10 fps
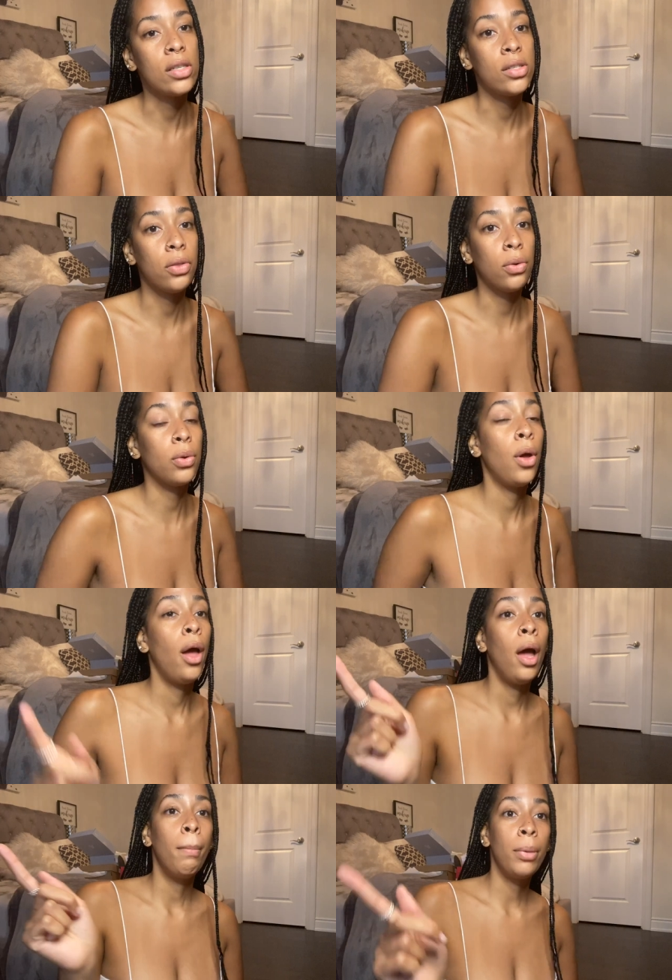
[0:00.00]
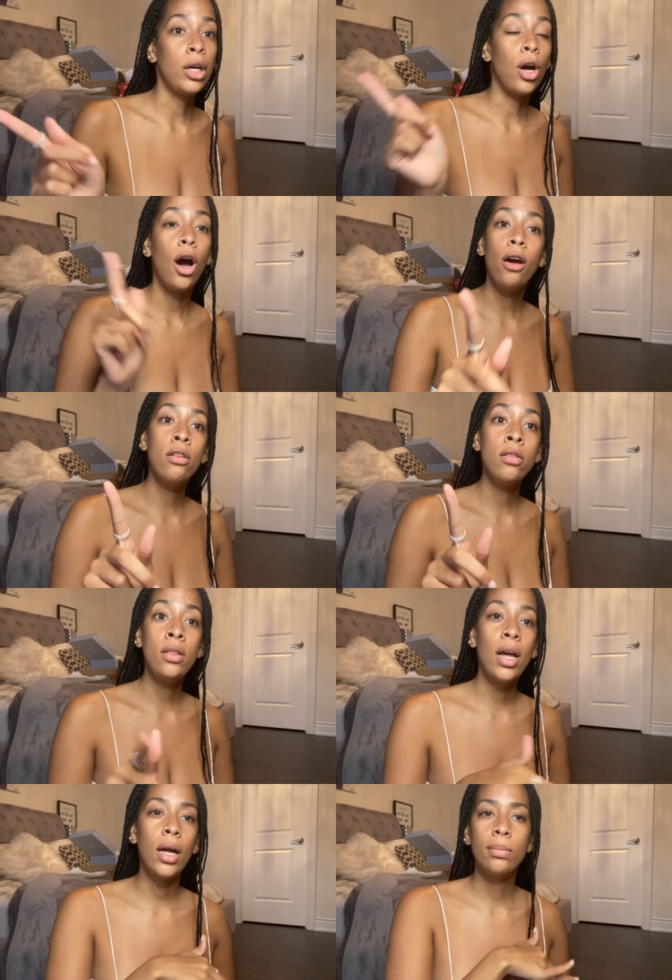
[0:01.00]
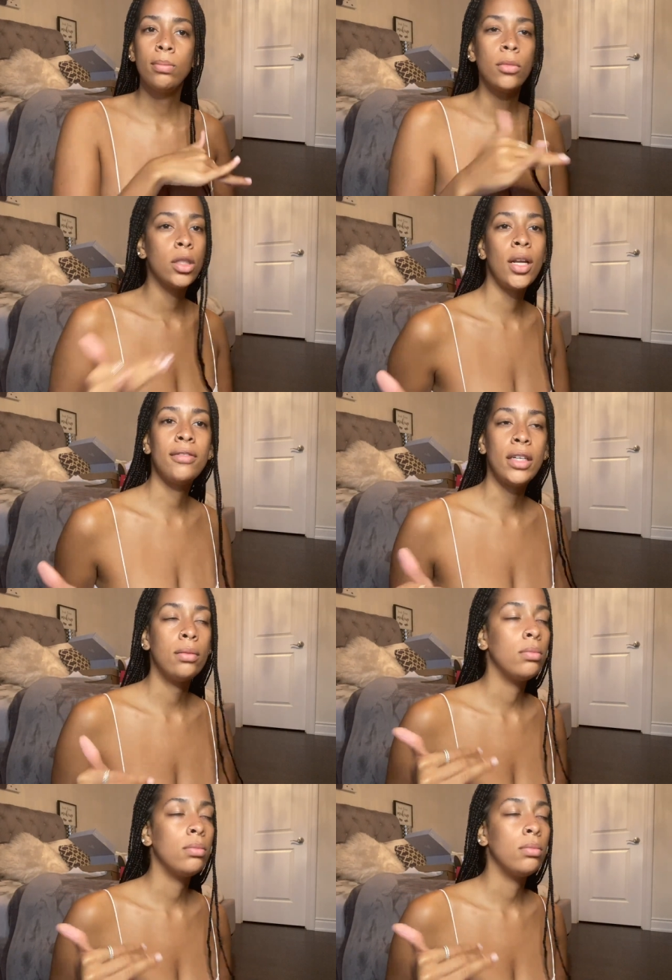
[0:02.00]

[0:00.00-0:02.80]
see-through. But other than that, love it.